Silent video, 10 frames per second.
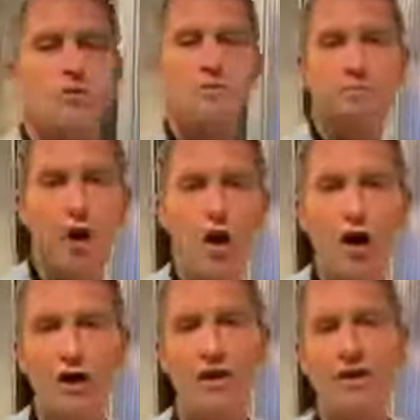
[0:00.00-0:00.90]
to do is
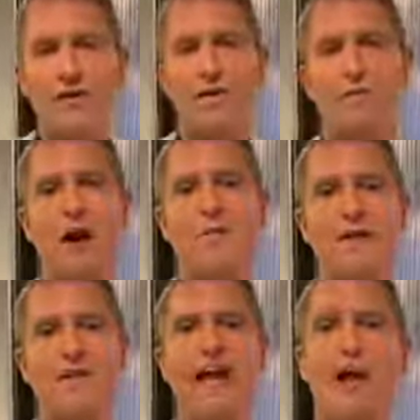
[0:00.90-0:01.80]
burn the bottom
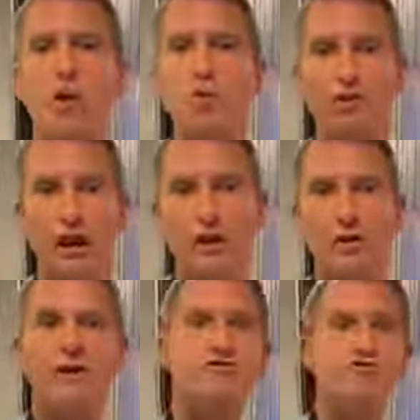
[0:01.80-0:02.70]
of it and
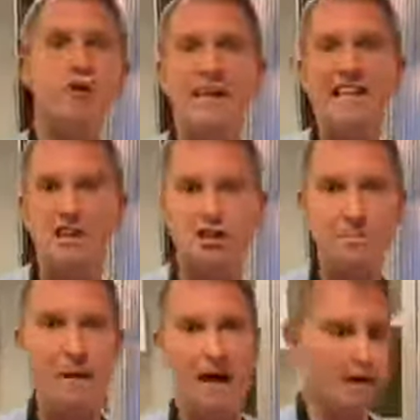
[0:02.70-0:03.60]
also ruin your
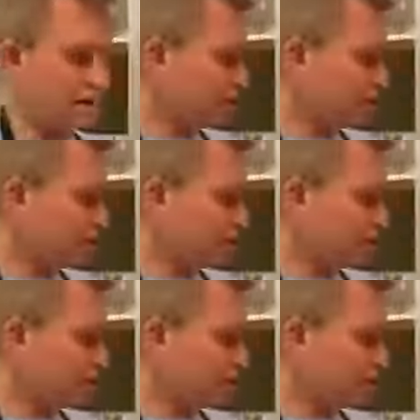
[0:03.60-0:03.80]
supper